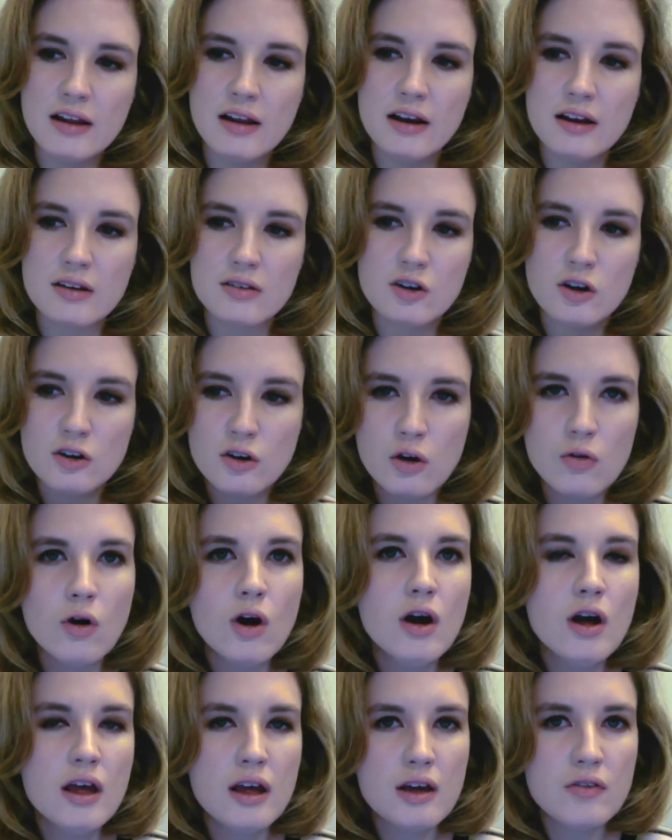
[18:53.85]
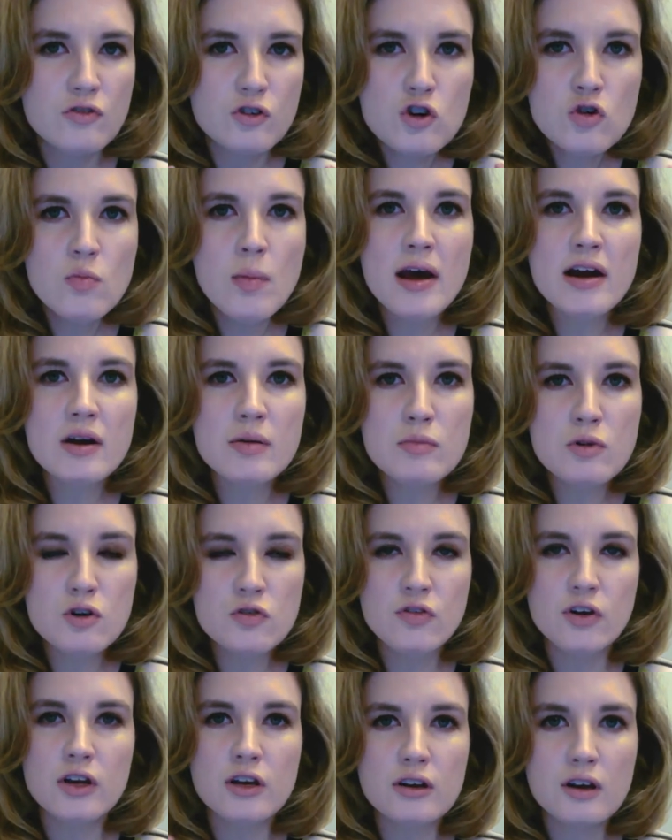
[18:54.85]
Like, you know, if you make a
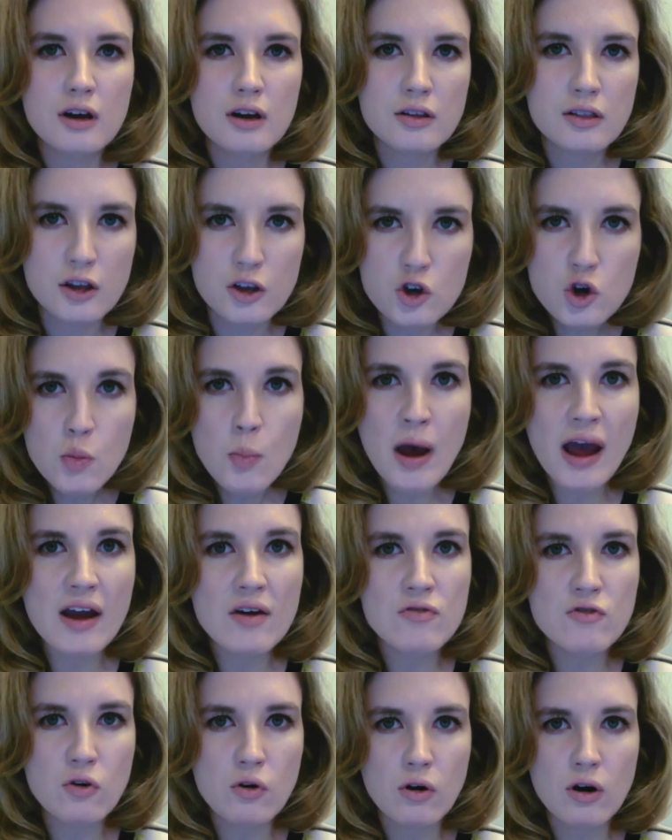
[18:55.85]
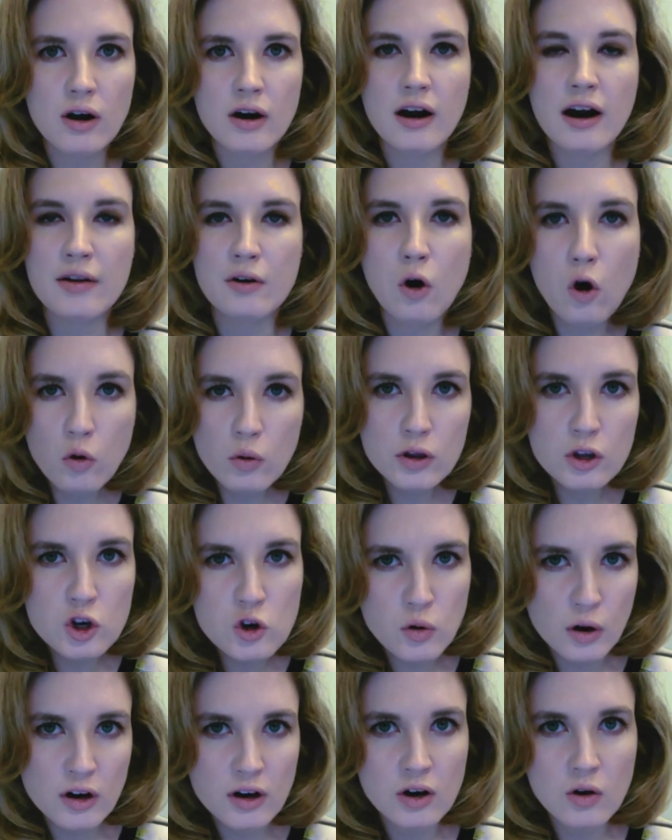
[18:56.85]
movie that you pay for and only you
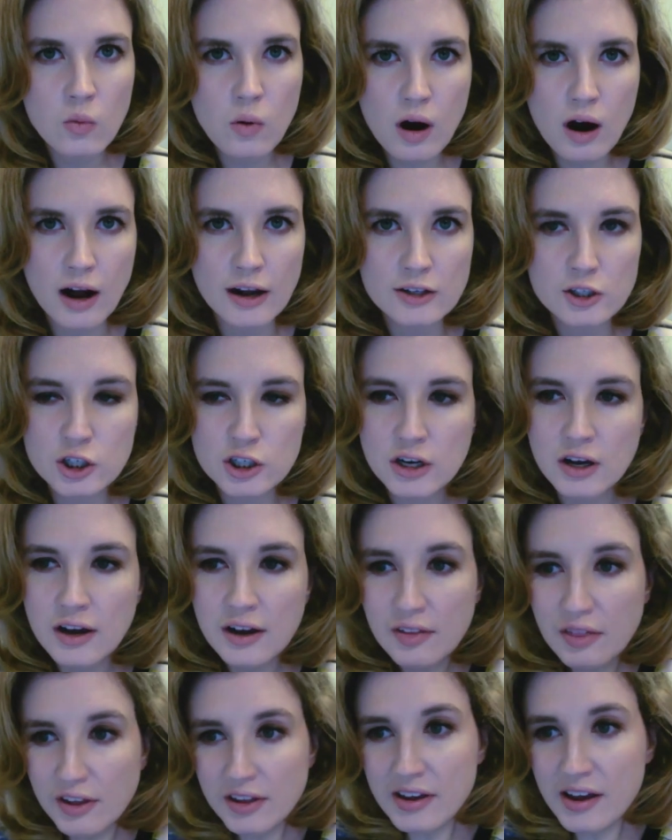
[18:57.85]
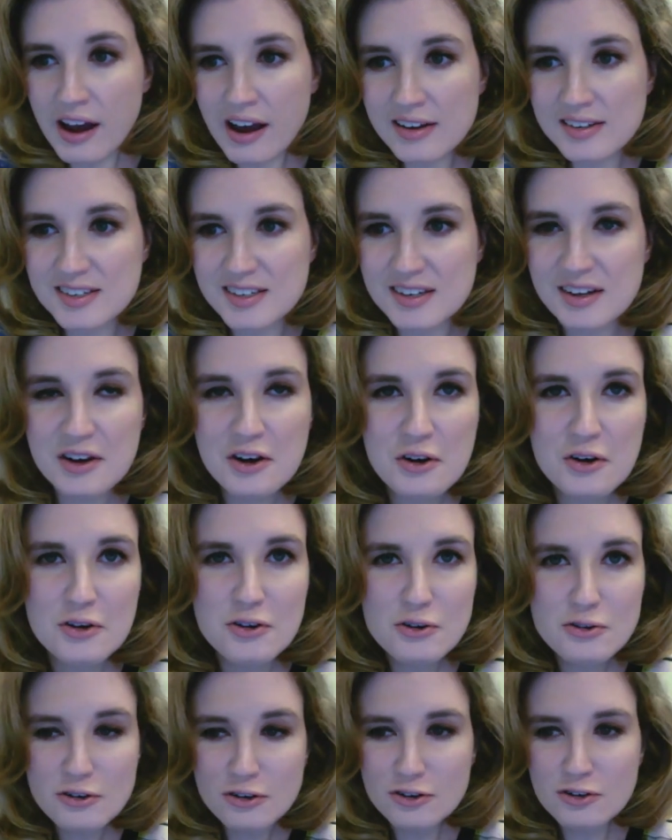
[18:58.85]
are gonna watch, then yes,
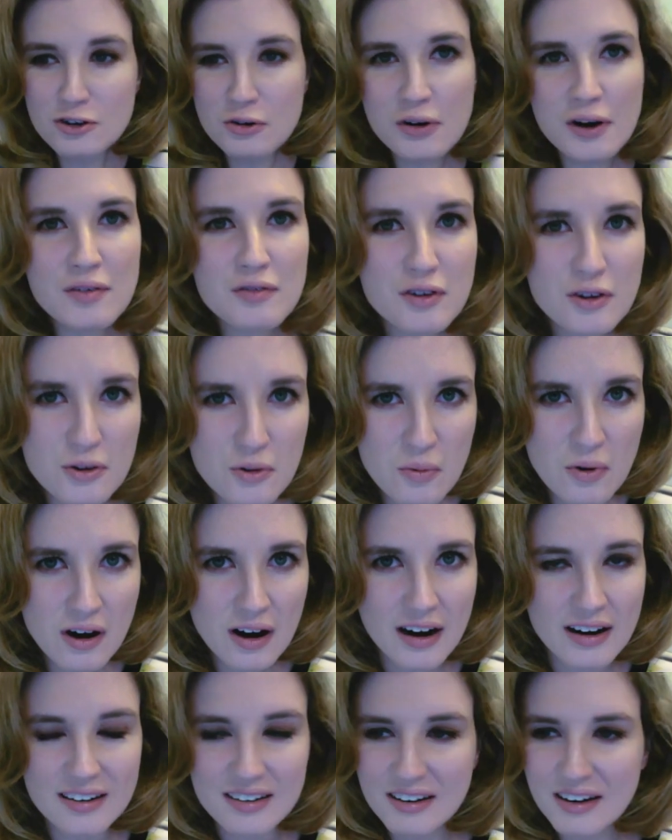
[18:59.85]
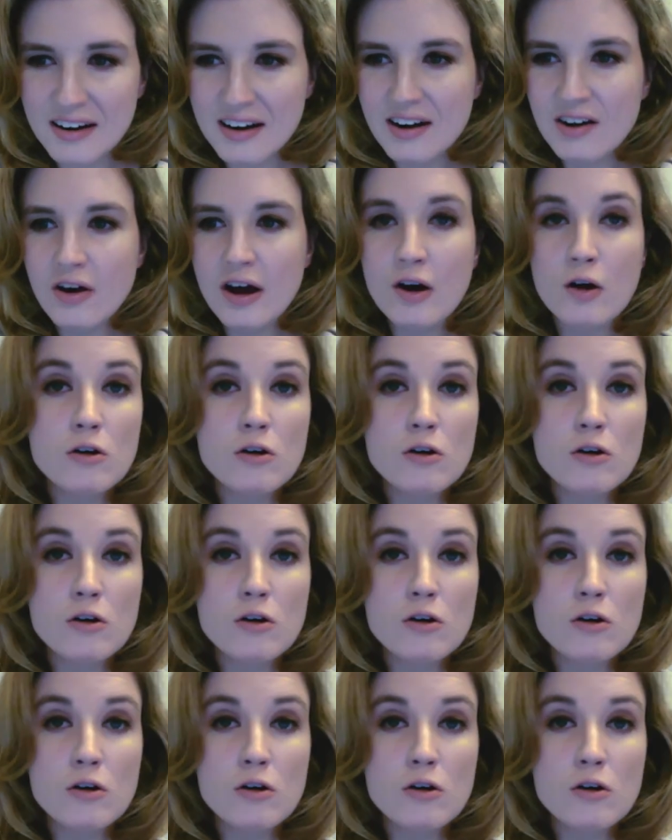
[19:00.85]
you can do whatever you want, you know? And